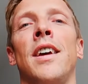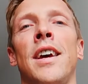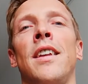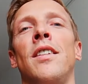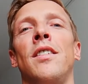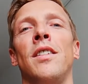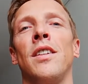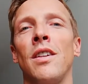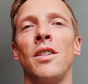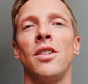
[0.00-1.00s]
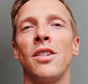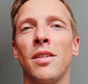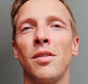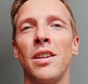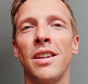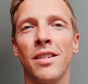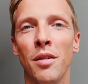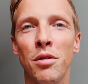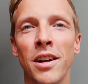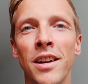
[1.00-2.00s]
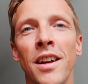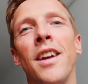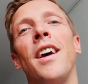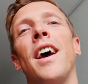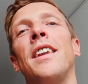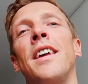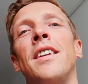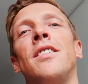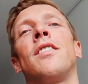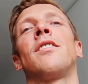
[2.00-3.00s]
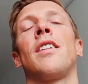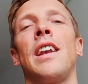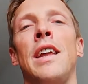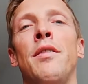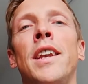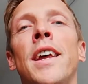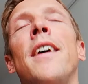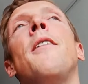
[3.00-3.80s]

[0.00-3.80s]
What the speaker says: and you know, you just have to discover it, and then just live it,